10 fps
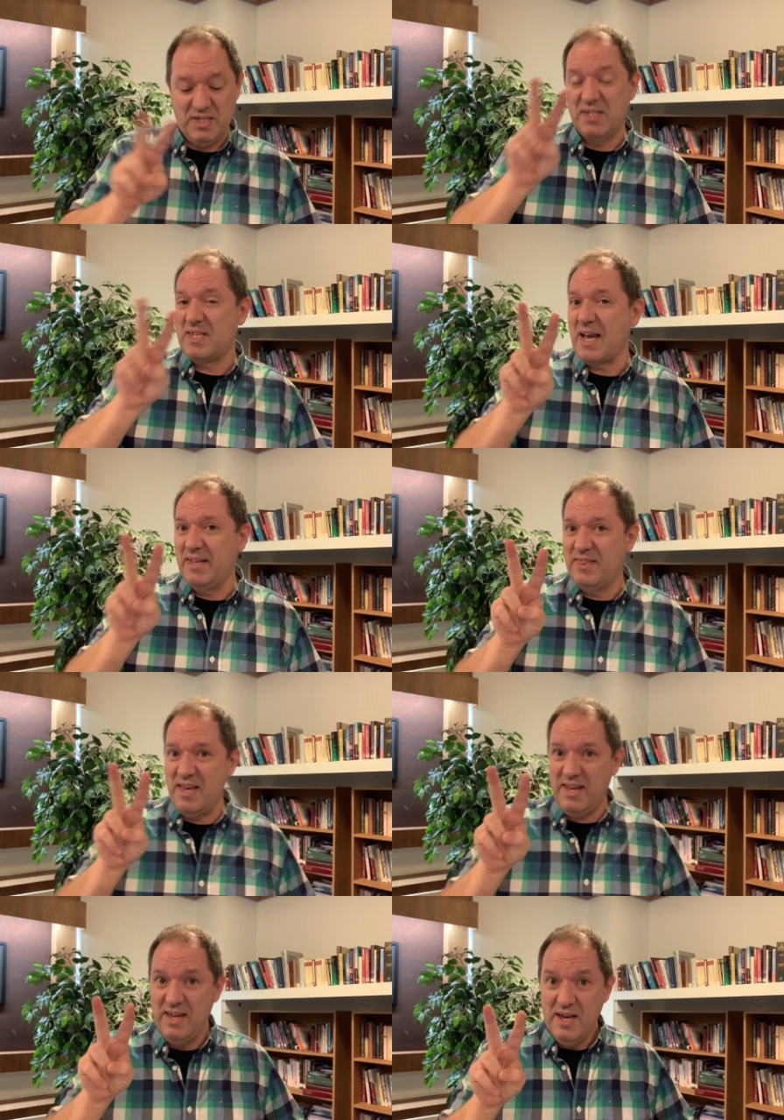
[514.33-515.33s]
The second
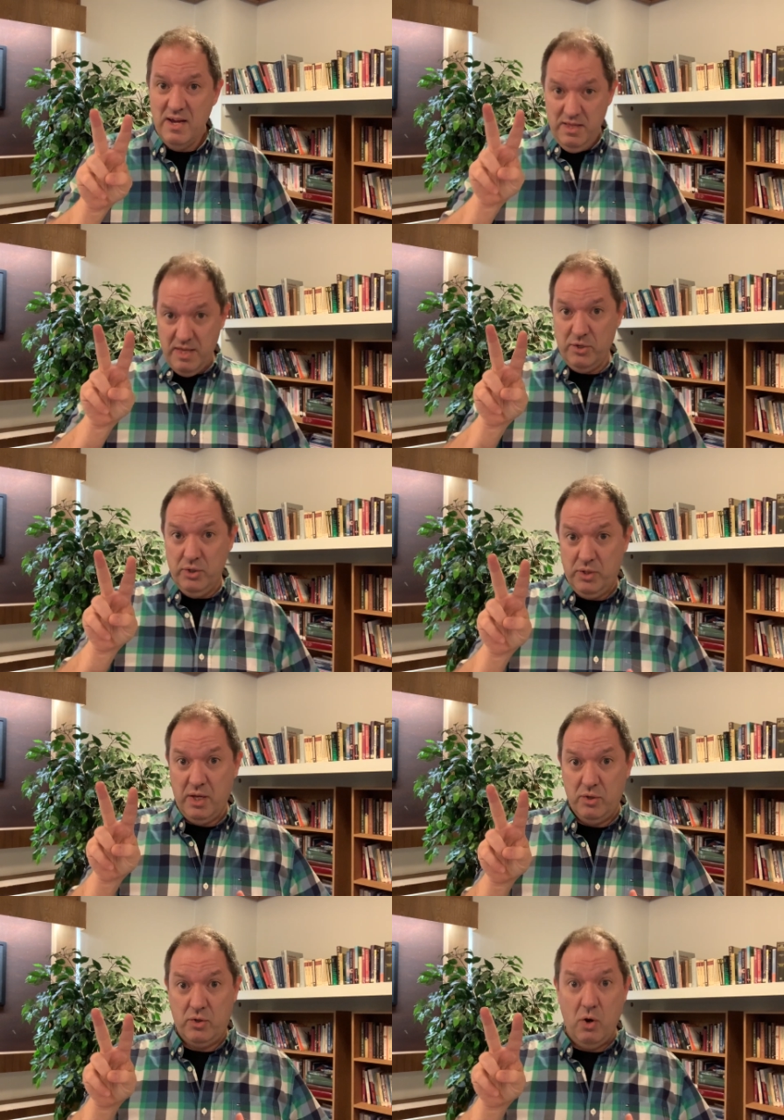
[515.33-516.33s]
thing
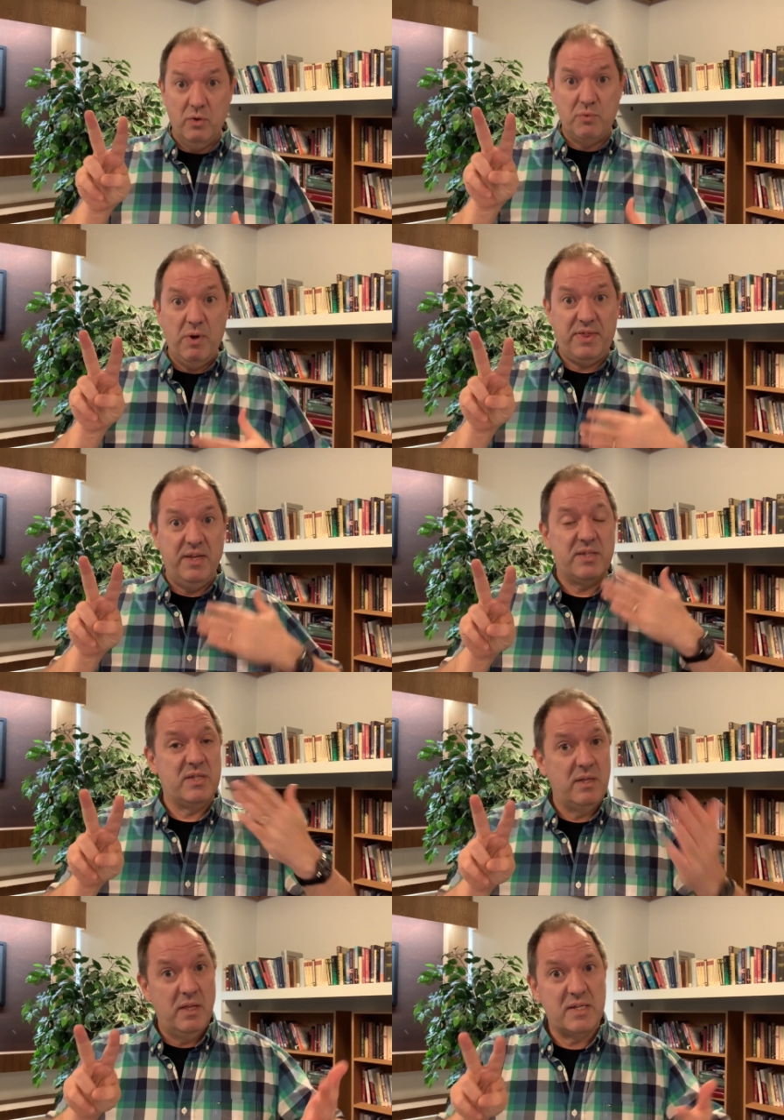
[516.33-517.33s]
that goes with
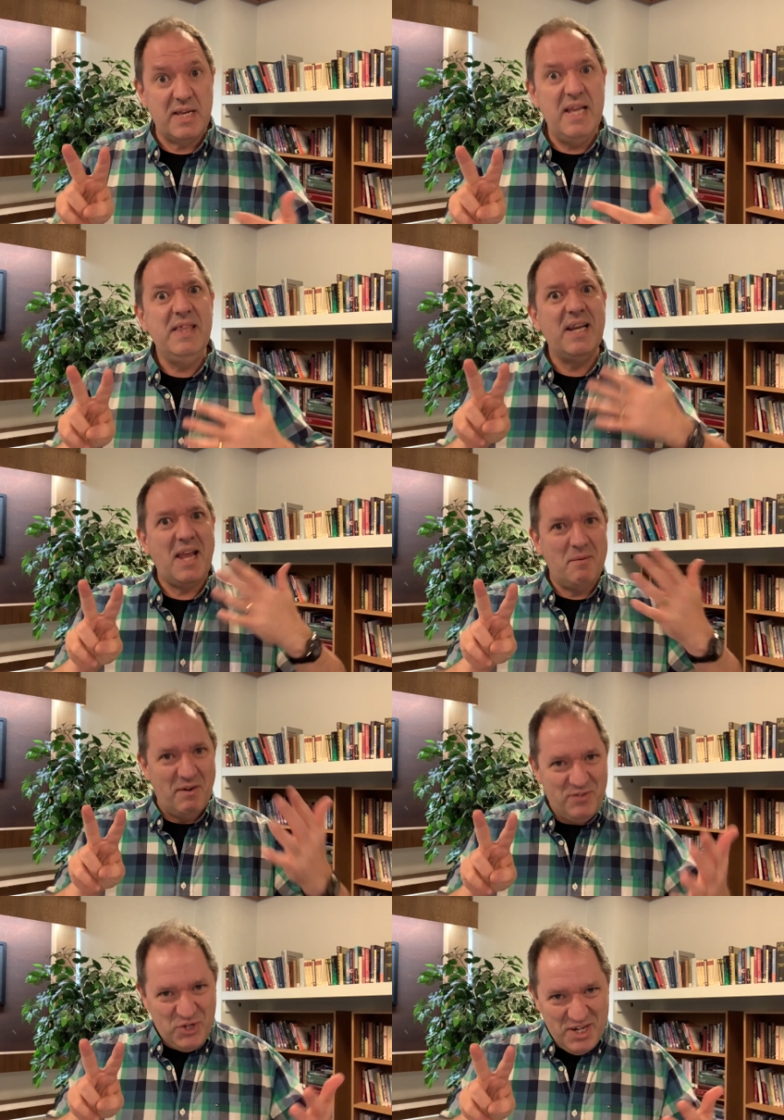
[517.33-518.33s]
this in the name
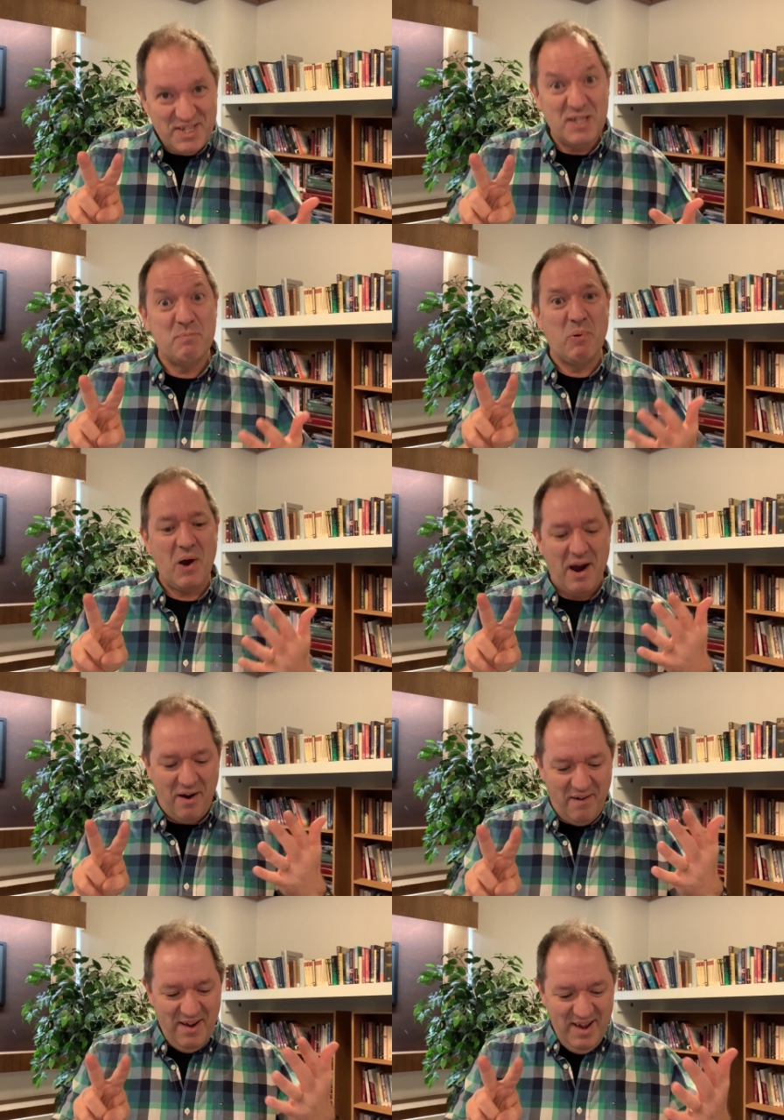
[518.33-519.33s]
of Jesus
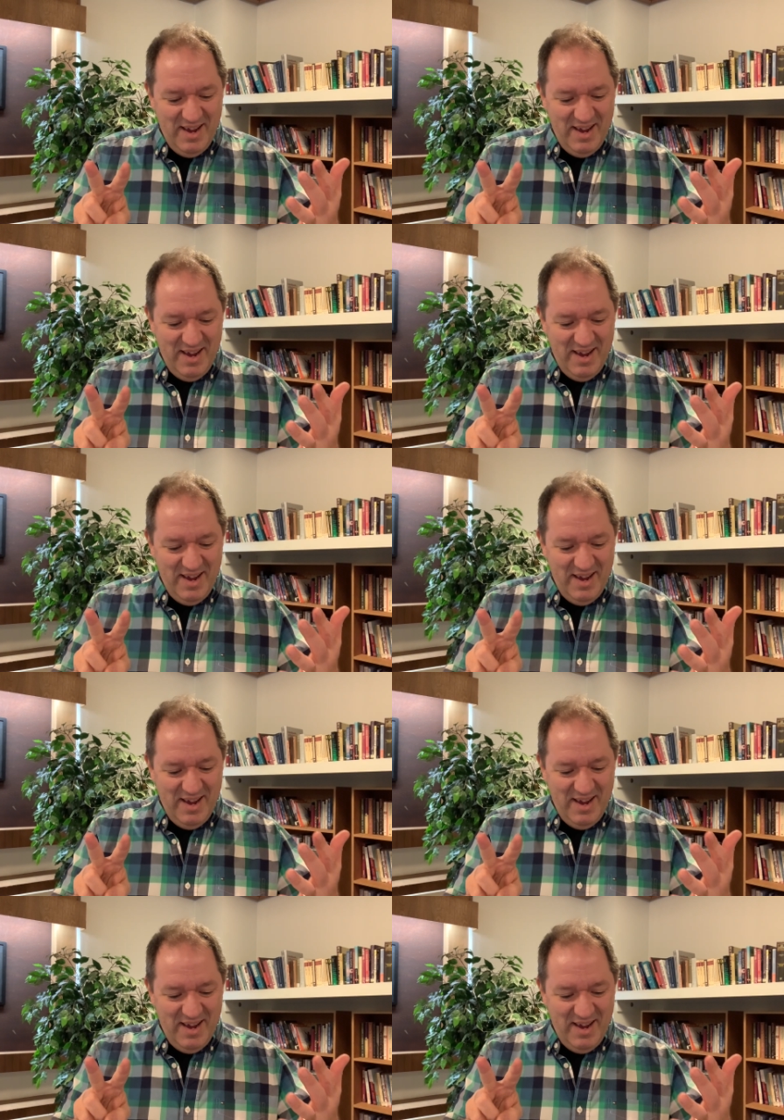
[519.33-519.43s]
prayer